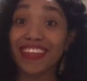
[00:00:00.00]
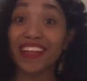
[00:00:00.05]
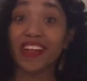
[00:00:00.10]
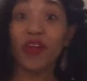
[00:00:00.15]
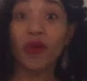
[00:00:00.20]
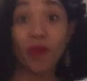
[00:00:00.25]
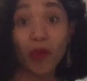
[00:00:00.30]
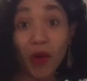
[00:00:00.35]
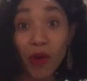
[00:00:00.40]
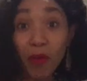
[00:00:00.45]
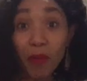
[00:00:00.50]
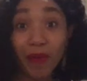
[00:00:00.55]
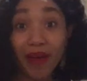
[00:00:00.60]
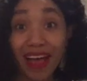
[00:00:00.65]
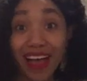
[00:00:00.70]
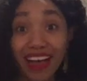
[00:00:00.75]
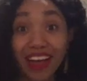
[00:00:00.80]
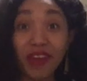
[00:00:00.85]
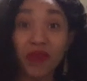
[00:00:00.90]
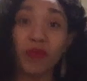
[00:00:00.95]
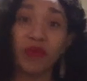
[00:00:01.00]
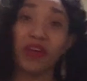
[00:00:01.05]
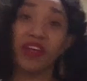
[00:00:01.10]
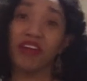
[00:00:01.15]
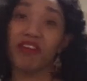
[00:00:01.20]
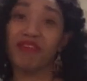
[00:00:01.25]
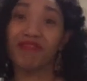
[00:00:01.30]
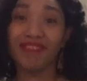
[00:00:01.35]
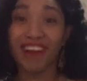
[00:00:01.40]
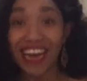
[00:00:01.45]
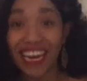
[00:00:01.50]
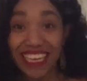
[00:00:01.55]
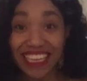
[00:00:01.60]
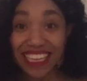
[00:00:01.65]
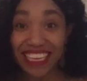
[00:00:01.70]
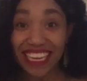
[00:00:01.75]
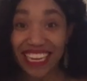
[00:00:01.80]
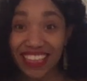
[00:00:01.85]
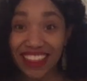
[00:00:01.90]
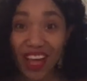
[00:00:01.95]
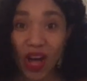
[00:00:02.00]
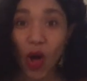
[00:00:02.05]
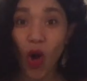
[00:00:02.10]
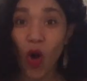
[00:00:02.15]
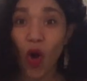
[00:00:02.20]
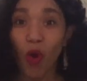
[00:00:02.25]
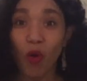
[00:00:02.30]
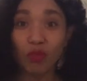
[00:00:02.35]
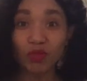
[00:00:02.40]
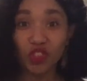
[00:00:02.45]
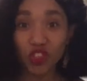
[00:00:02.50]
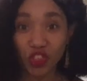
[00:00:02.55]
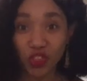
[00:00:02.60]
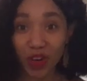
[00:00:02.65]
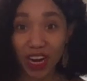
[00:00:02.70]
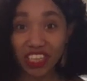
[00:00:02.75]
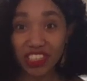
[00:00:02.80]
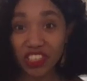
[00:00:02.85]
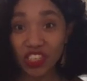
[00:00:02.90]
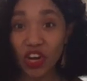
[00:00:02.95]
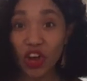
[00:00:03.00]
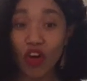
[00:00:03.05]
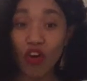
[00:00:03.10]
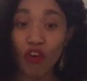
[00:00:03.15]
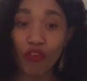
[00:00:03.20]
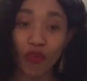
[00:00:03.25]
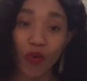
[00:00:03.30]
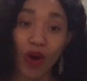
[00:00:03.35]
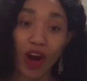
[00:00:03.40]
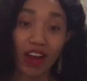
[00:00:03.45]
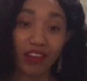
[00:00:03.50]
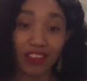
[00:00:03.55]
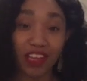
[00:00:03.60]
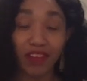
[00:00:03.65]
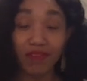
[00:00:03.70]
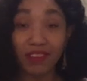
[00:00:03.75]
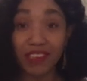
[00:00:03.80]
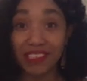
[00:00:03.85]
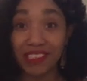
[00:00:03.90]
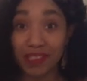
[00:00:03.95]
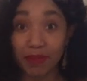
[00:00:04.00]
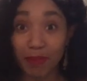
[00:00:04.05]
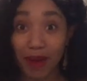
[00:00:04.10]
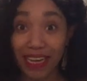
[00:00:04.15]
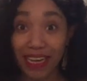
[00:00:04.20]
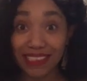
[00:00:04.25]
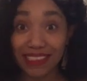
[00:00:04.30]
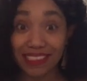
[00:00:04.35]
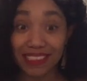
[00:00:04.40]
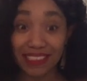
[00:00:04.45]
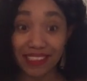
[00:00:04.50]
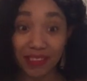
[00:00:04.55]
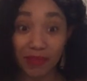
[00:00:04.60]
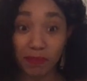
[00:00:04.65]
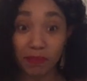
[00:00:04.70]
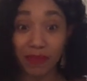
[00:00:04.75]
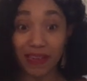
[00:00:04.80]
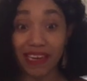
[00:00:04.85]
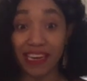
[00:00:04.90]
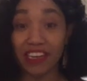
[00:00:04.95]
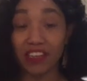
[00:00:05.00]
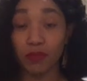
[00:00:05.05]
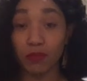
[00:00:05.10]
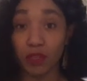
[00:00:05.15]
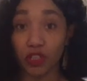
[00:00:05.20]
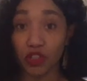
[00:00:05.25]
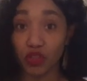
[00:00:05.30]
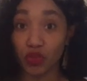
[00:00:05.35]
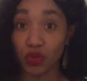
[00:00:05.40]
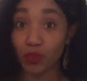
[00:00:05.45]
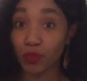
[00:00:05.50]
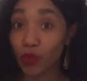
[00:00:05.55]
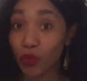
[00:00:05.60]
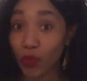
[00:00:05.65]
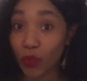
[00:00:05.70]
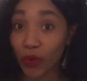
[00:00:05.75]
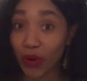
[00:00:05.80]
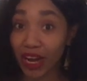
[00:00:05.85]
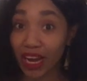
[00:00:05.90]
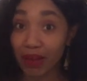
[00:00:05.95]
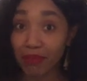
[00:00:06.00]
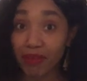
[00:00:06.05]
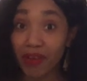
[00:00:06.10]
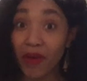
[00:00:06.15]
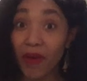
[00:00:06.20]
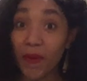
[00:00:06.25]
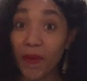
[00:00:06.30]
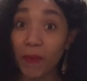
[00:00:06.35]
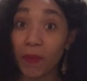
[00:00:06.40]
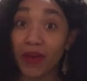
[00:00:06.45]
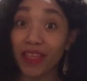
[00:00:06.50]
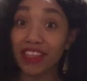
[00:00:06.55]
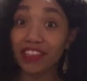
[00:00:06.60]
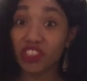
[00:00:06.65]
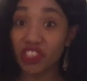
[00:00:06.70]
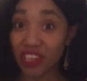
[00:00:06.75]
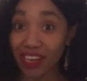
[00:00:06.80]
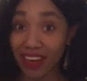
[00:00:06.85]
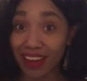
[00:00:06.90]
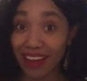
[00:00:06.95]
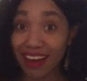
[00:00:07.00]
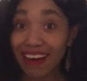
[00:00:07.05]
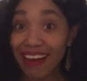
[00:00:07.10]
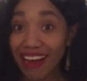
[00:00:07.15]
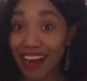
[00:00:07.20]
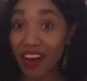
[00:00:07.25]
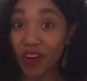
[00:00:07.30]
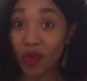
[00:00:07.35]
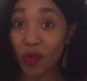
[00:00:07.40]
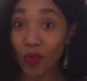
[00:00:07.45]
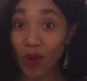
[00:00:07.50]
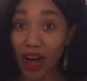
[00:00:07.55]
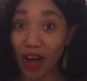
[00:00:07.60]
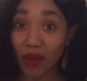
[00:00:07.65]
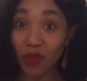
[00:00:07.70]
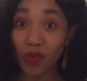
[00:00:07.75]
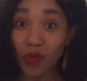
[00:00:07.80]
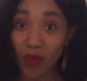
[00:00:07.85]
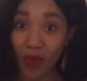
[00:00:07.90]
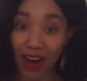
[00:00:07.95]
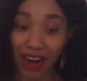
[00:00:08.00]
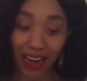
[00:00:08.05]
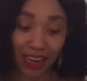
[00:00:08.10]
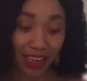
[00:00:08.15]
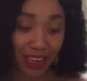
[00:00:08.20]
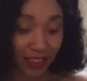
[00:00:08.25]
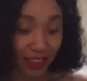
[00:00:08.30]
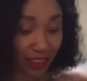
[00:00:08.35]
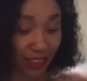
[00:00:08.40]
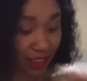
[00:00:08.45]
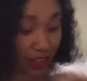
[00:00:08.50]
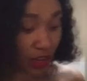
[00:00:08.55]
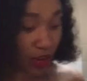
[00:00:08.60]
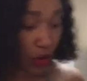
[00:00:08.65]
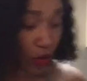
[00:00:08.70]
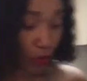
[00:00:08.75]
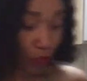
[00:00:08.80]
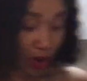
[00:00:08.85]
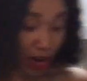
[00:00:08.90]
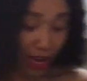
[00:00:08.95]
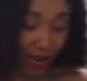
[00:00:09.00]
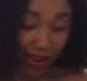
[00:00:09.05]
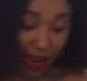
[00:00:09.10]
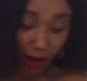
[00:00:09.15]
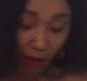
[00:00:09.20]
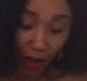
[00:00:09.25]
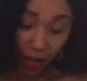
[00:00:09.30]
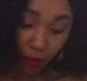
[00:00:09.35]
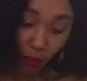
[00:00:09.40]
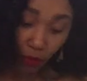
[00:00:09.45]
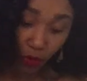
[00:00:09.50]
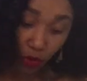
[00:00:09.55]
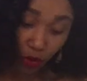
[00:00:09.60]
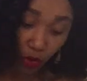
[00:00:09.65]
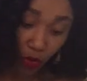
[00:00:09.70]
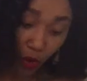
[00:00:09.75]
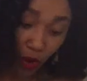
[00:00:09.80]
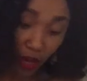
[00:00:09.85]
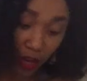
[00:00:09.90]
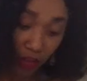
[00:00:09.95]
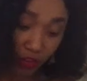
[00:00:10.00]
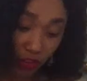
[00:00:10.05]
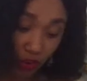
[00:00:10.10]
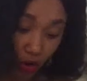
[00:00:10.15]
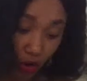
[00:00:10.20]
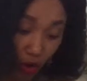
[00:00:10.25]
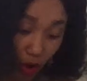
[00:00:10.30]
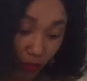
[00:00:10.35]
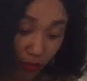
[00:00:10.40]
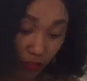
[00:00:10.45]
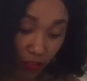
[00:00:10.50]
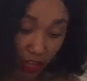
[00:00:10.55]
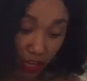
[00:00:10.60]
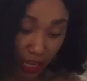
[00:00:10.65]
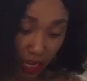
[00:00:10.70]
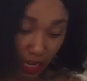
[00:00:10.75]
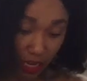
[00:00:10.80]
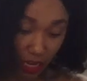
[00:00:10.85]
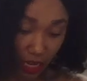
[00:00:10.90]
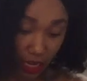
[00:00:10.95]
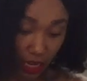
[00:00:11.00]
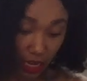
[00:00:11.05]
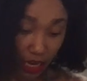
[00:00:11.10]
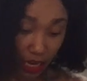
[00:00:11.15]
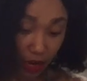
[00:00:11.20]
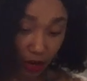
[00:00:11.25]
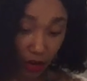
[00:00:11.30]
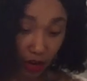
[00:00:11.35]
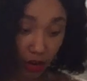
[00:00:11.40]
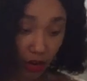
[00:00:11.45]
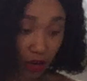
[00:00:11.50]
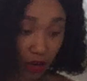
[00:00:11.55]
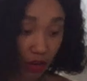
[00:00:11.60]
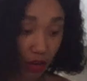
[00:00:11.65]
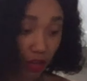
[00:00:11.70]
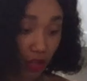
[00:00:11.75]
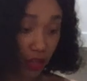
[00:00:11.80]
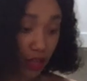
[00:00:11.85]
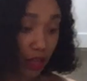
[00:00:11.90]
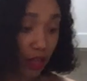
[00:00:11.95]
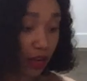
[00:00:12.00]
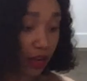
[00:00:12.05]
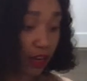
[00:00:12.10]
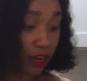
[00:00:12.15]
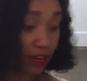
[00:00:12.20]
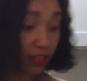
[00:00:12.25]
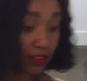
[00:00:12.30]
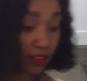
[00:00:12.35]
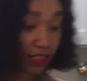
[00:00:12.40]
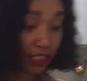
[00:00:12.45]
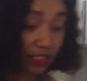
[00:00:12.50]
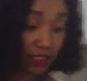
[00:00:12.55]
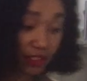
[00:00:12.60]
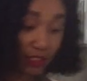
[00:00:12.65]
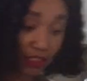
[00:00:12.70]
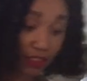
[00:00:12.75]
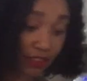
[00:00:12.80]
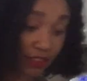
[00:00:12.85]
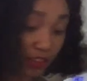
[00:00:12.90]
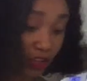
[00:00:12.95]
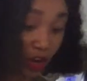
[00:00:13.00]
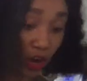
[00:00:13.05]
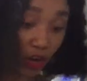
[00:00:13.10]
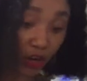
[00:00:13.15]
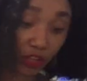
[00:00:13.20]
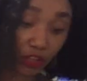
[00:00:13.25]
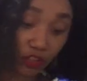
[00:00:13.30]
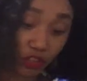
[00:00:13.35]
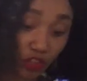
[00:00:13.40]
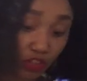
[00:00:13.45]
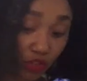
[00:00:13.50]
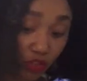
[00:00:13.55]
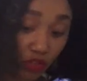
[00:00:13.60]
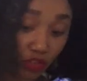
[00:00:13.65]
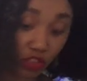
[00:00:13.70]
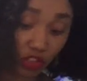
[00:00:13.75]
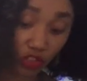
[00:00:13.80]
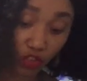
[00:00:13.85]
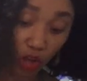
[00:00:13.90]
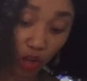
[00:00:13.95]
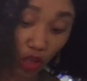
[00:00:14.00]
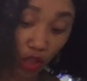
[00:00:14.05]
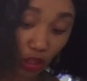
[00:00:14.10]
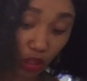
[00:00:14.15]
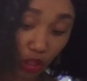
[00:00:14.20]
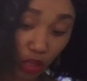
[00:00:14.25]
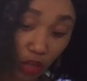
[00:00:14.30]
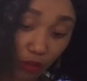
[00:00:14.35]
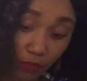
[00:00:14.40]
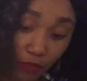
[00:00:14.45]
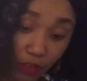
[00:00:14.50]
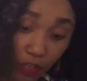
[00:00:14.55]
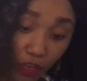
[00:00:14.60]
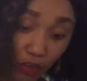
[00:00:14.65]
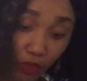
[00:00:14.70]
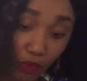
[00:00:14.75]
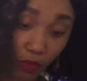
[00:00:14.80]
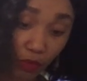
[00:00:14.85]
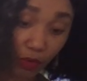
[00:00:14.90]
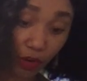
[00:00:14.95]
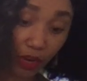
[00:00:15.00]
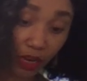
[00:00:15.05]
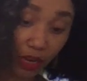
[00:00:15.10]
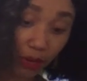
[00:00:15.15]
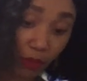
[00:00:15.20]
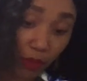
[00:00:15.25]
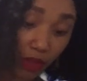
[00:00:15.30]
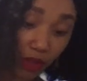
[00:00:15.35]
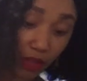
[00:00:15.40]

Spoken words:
Welcome back. We are finally in the home stretch for our lovely spicy spinach mushroom cream with chicken and wild rice. Right now I am going to go ahead and turn off the heat here, because this is turned into just a lovely cream.